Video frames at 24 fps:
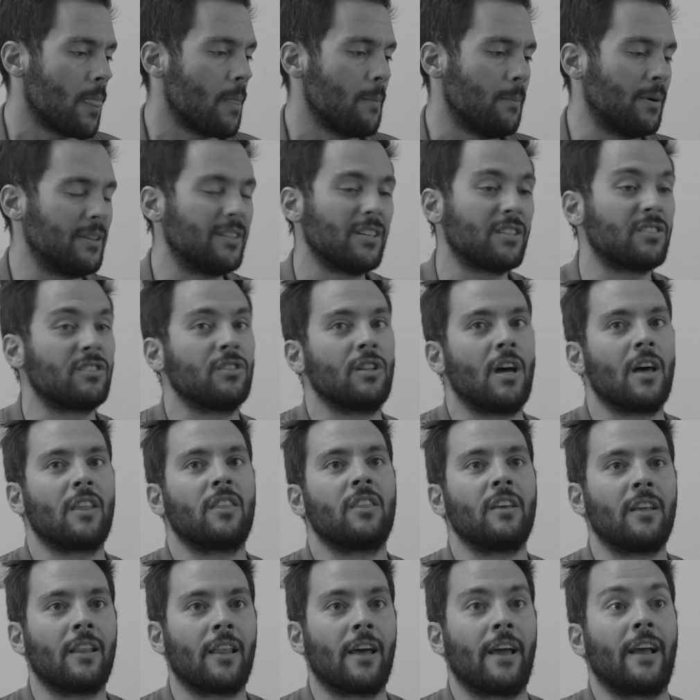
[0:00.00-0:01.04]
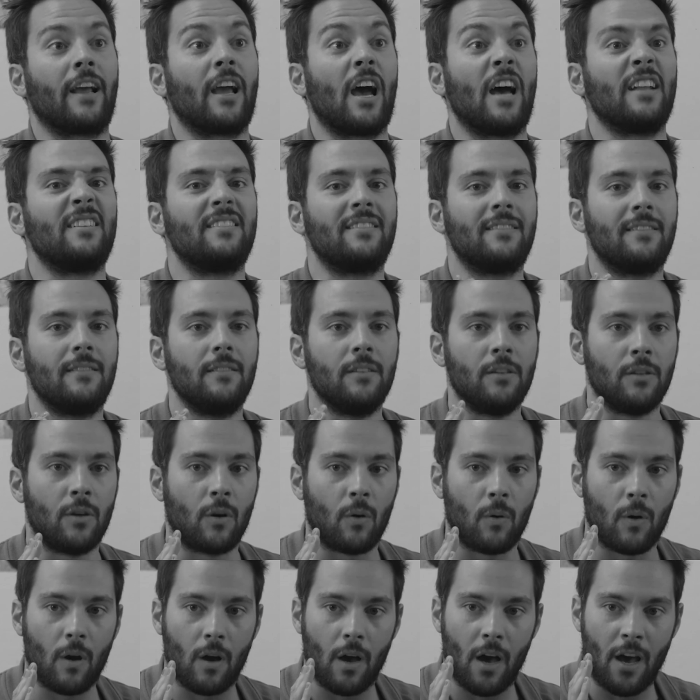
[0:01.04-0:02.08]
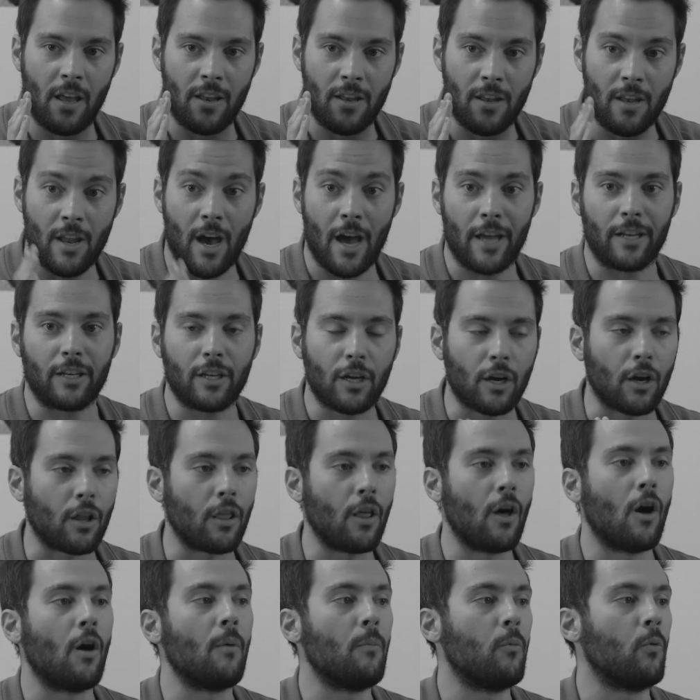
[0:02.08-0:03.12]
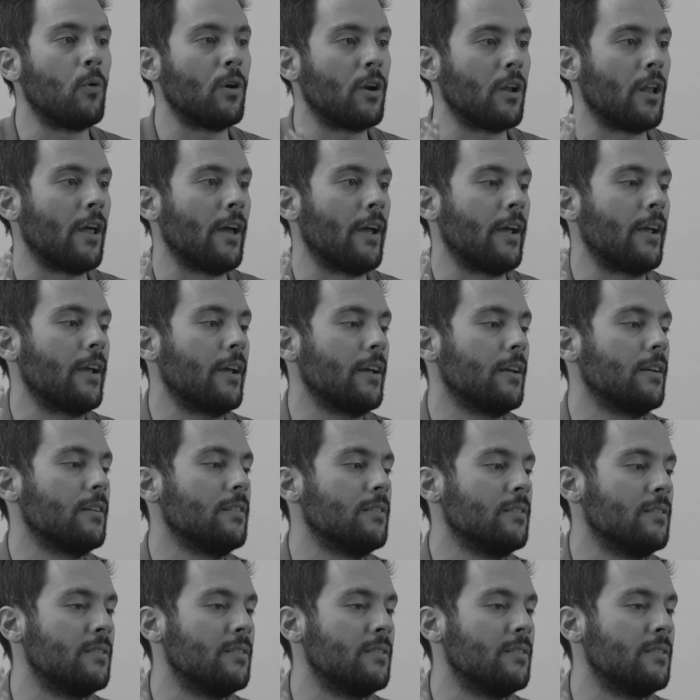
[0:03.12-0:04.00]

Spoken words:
but there's nothing like a nightclub where like